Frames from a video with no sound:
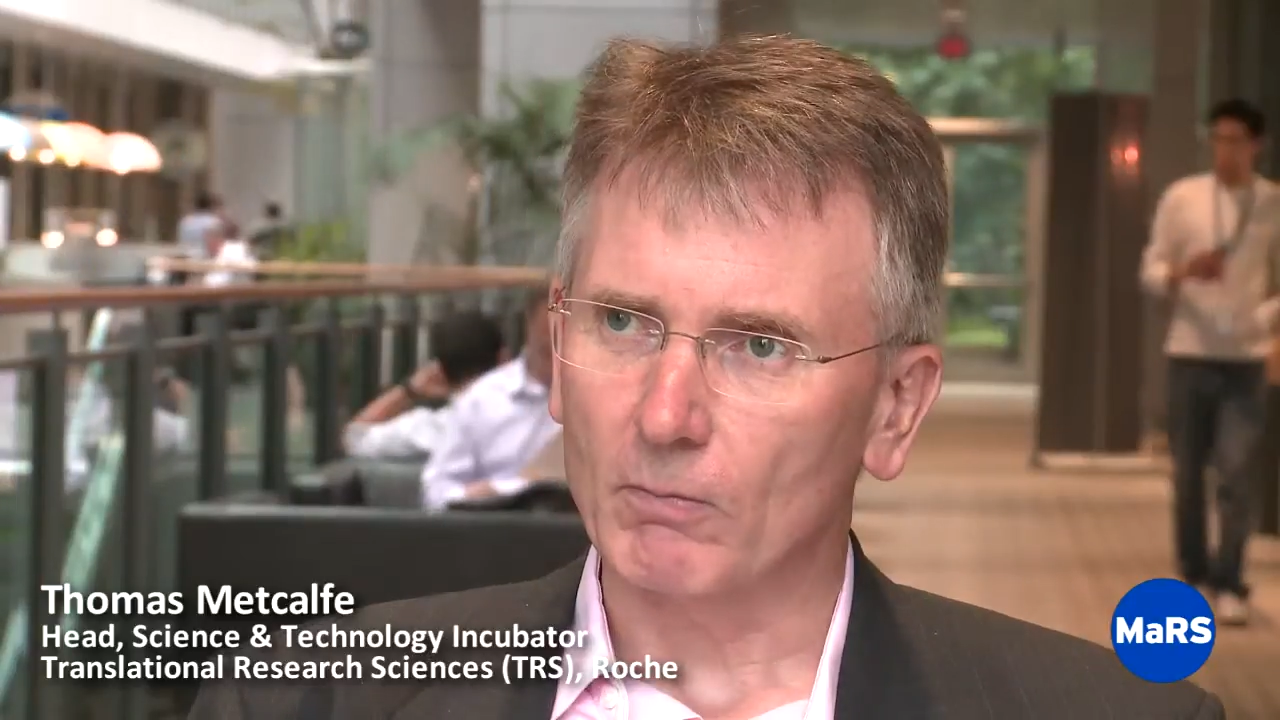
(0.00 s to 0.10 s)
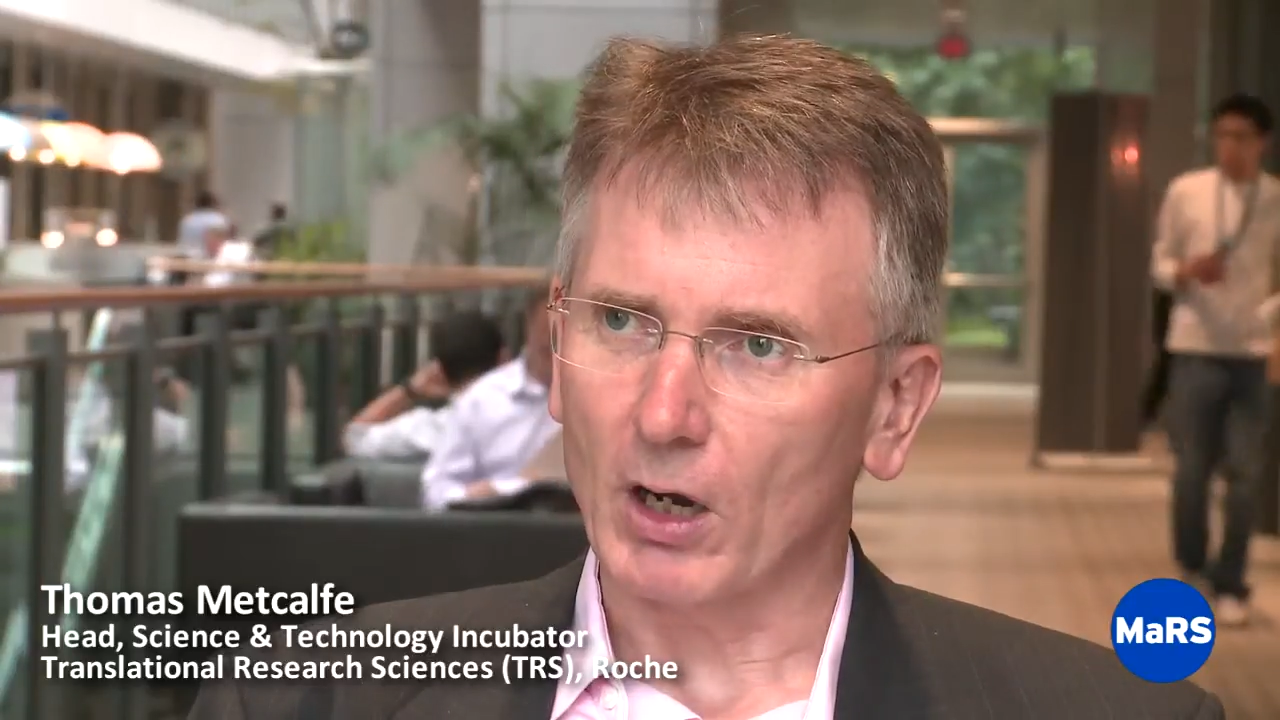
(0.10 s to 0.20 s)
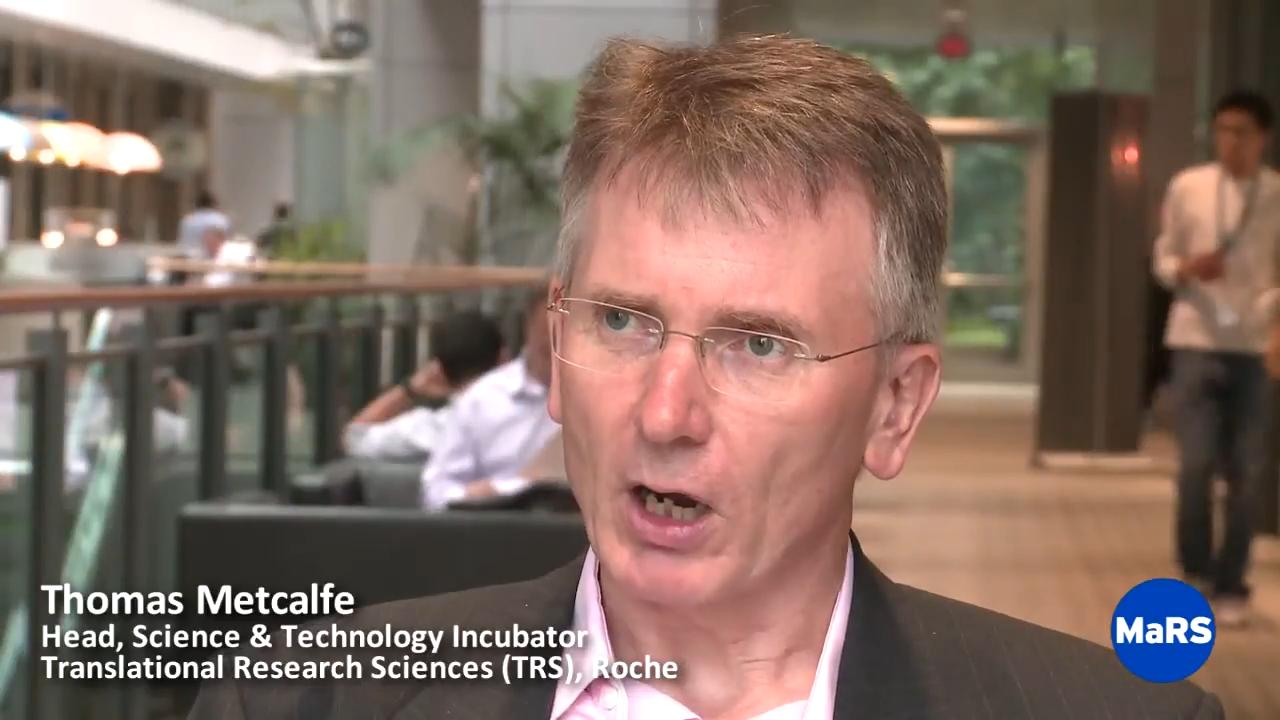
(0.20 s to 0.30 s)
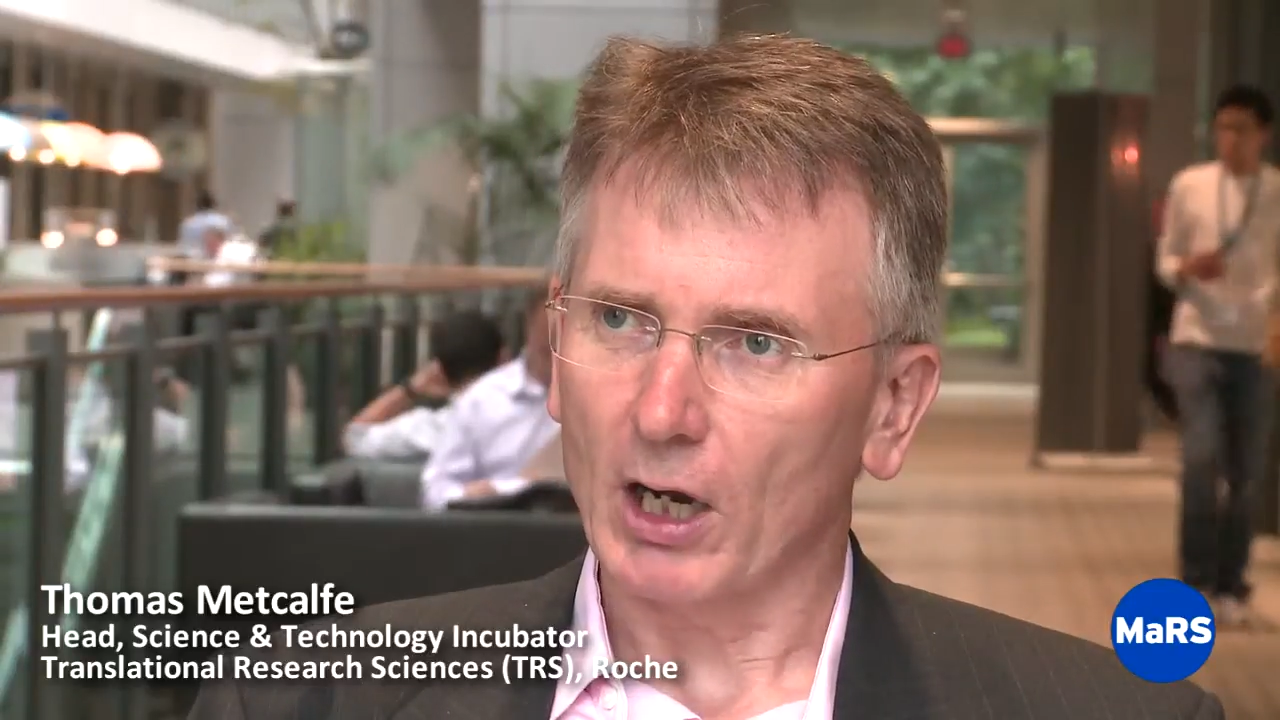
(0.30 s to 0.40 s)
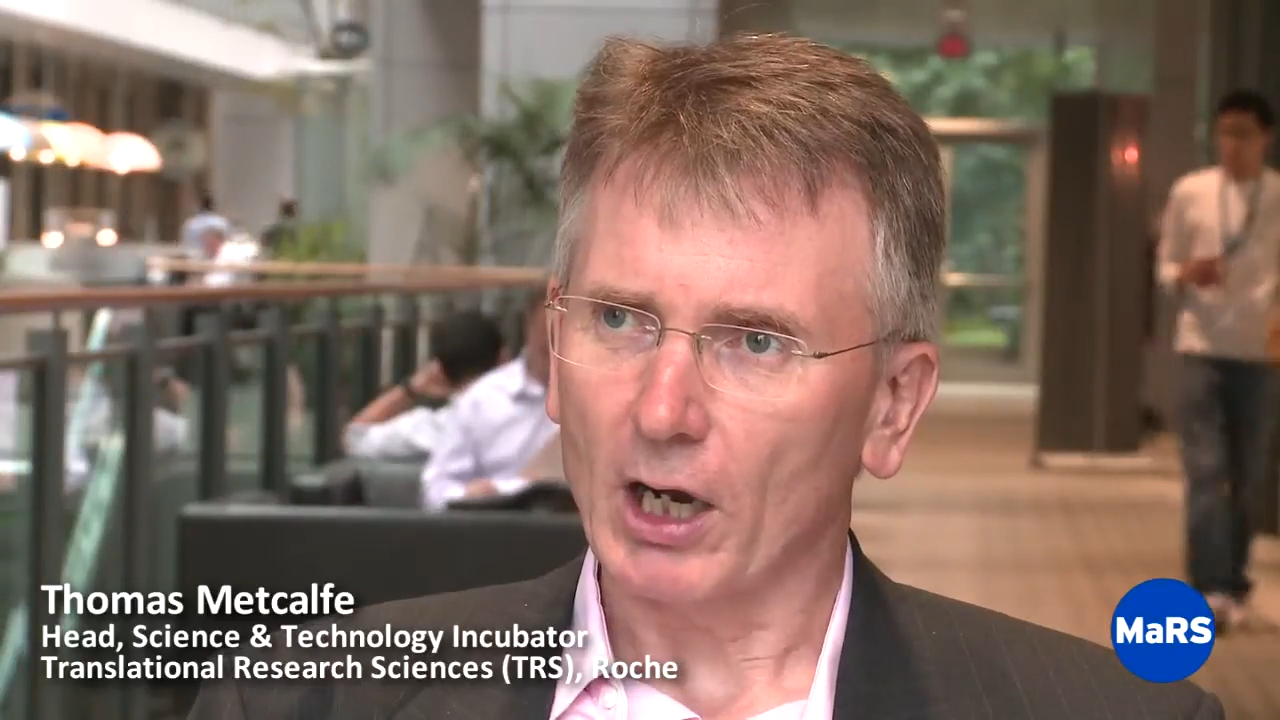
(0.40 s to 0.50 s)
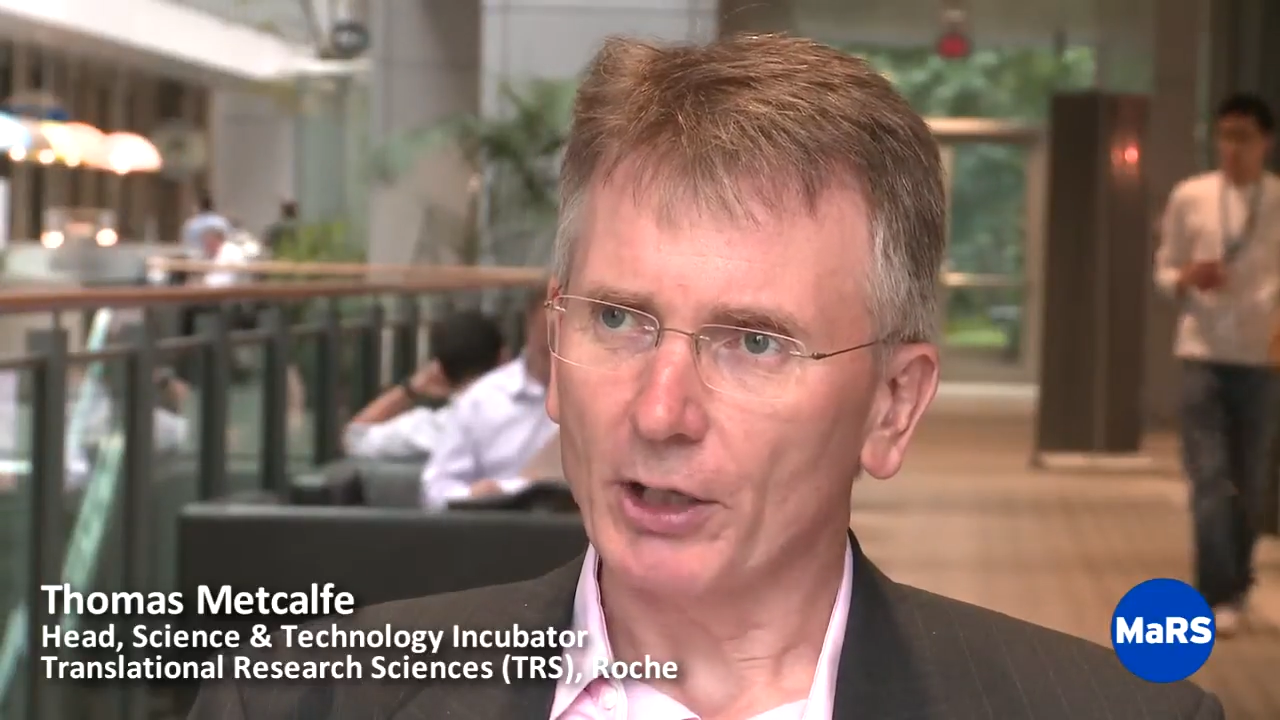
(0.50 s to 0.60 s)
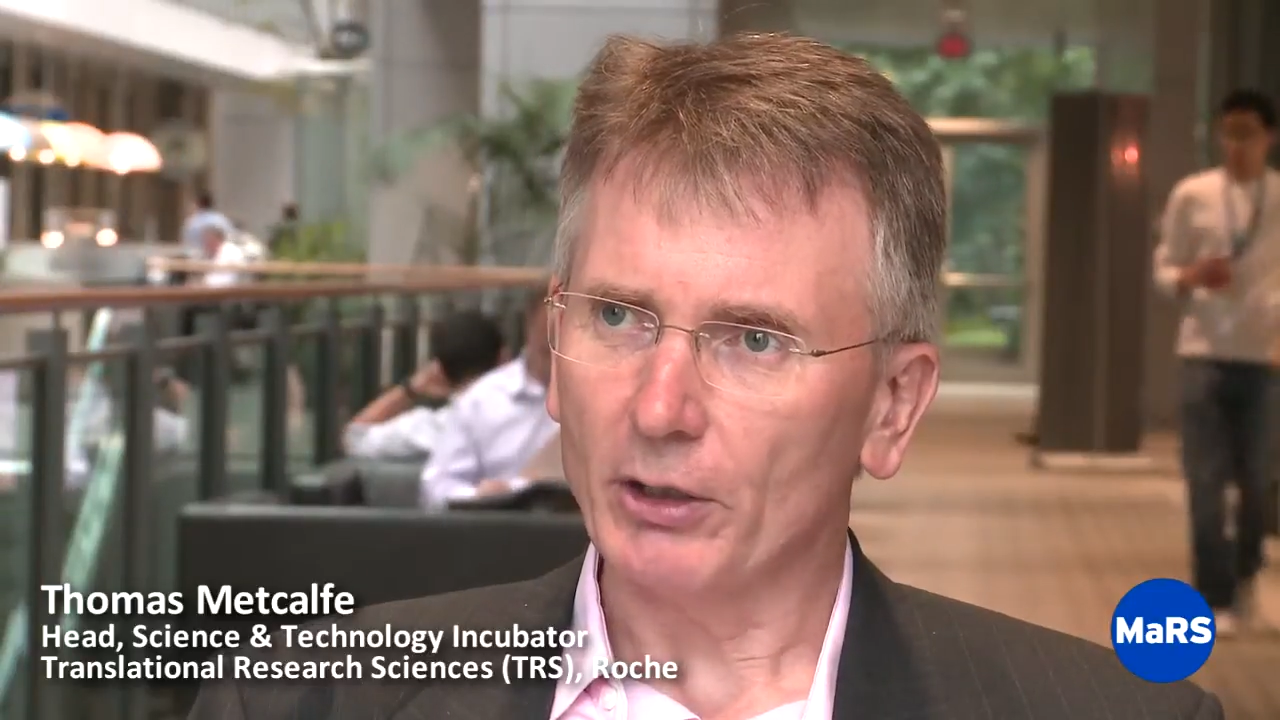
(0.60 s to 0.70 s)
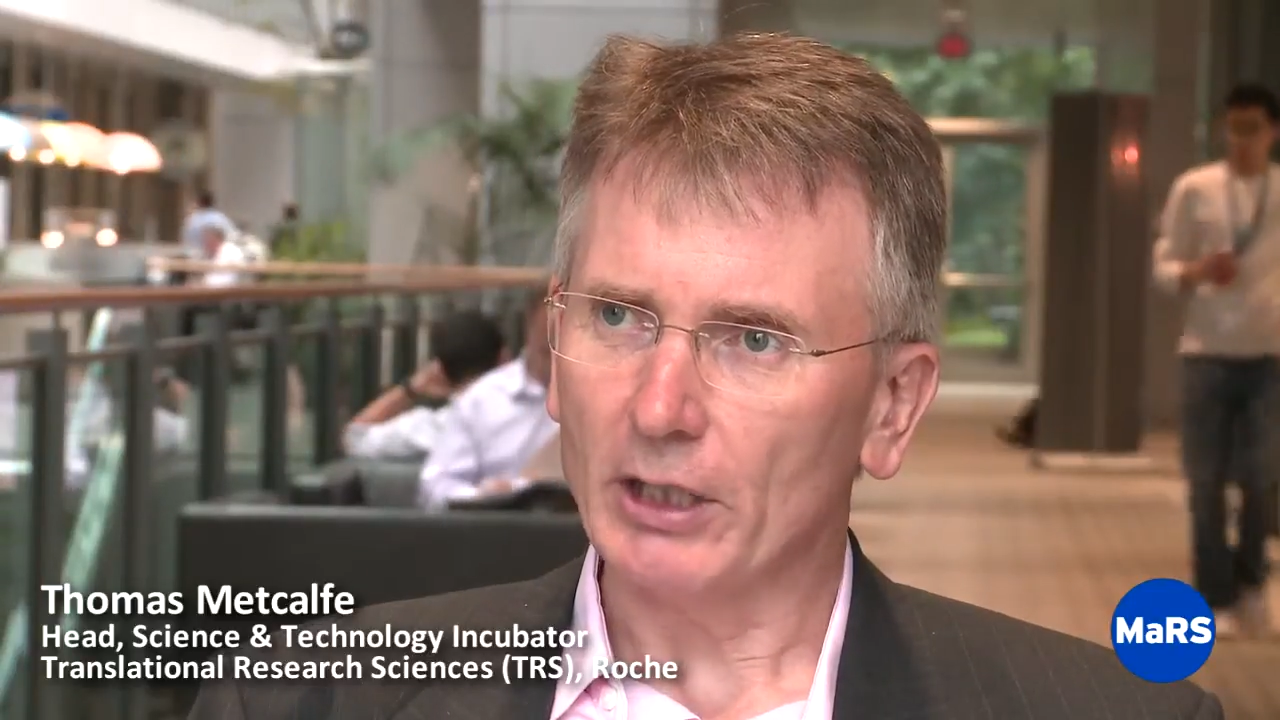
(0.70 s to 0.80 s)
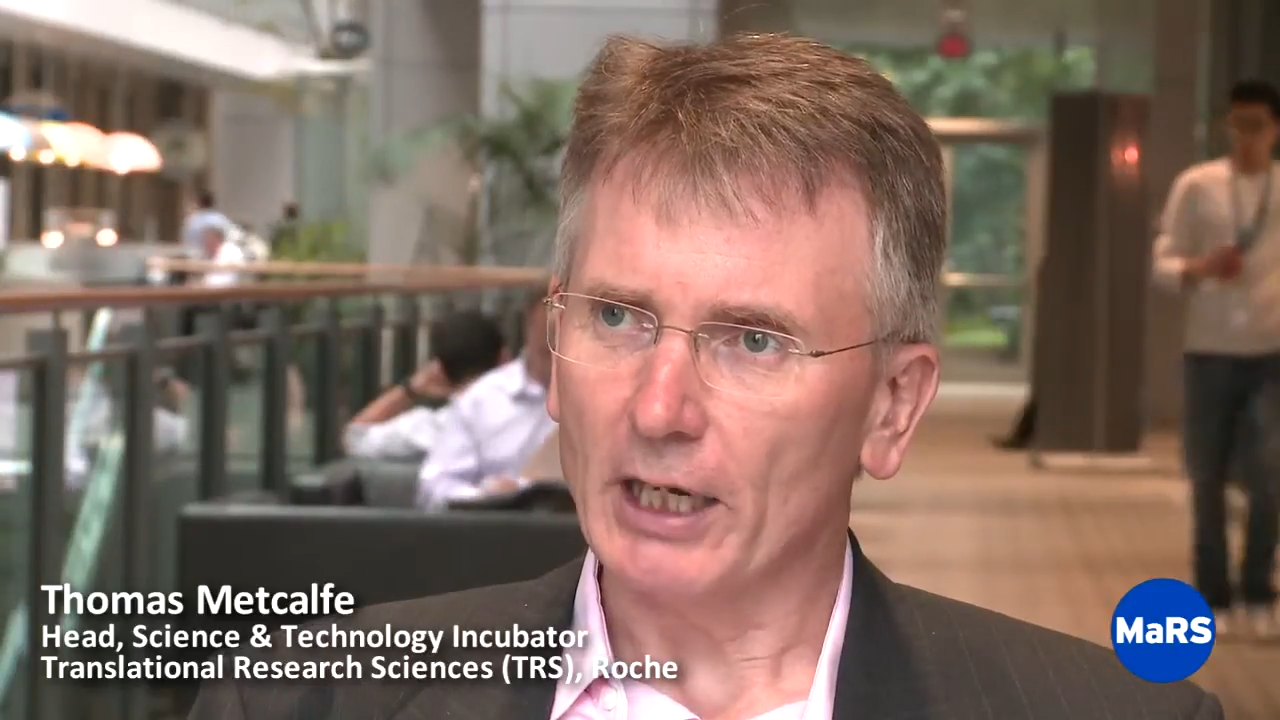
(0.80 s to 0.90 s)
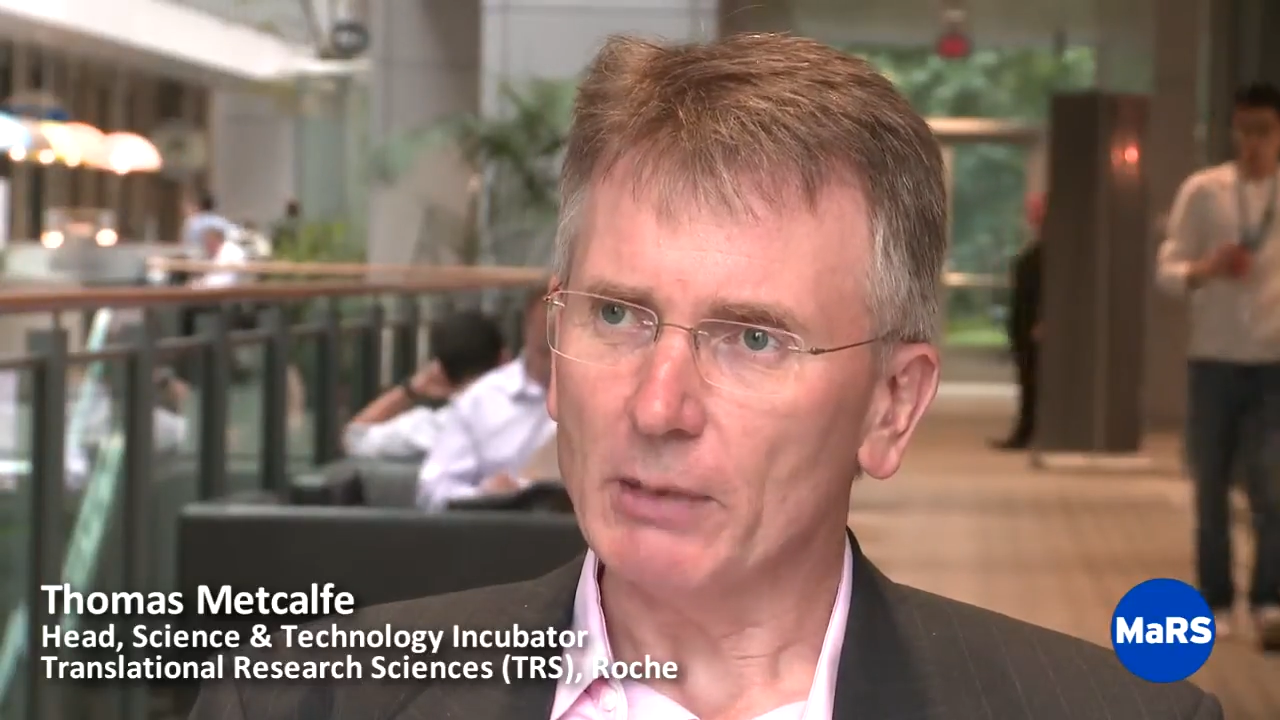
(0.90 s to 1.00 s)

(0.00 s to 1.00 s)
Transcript: I, I don't think